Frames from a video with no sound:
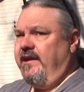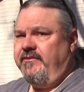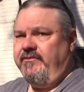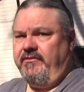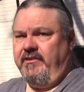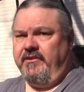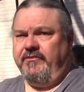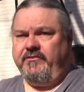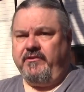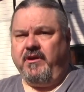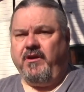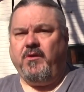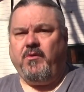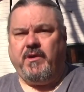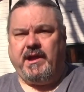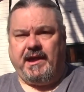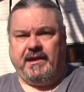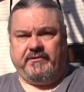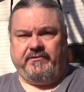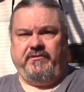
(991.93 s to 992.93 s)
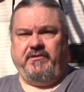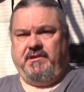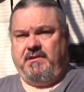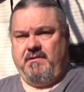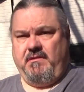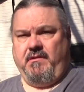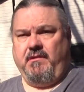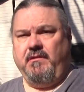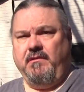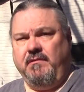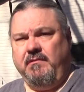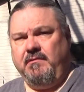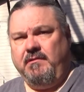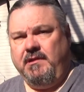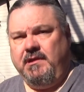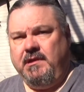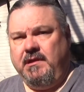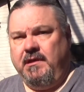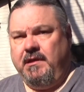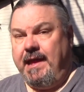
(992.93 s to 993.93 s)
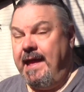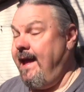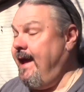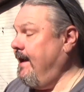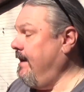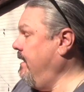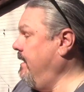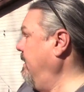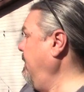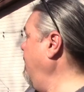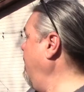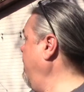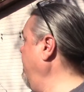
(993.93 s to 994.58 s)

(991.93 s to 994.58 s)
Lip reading: excess coax here hanging